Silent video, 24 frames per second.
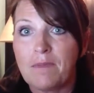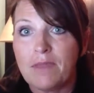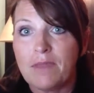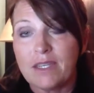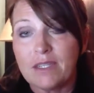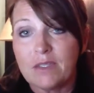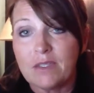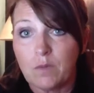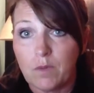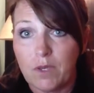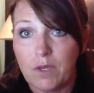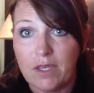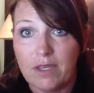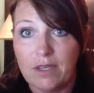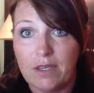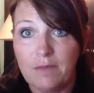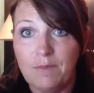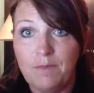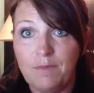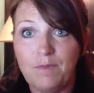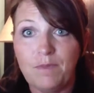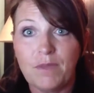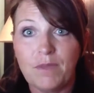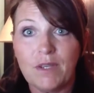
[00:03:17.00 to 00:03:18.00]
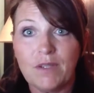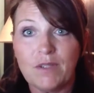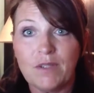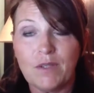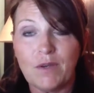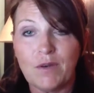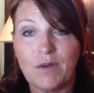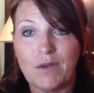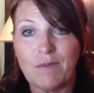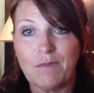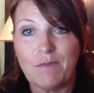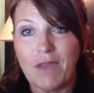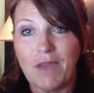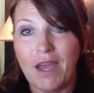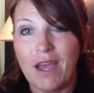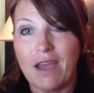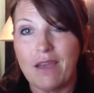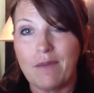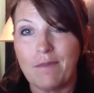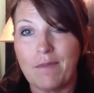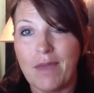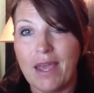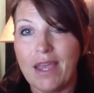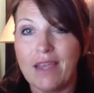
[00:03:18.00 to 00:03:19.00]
this week. So I'm